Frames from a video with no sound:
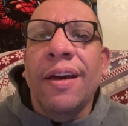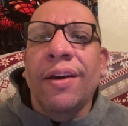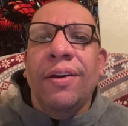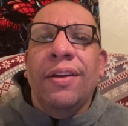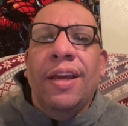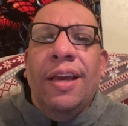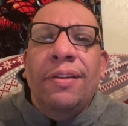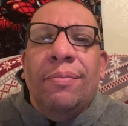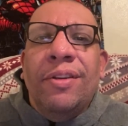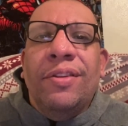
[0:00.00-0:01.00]
Oh,
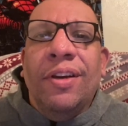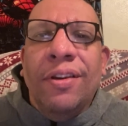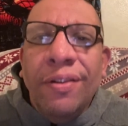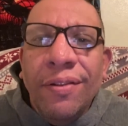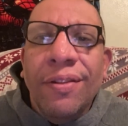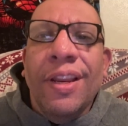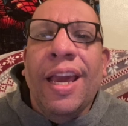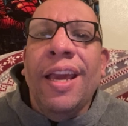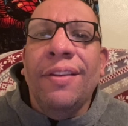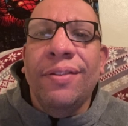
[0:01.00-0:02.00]
nice, Michelle.
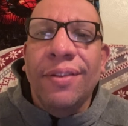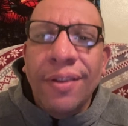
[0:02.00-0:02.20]
Nice.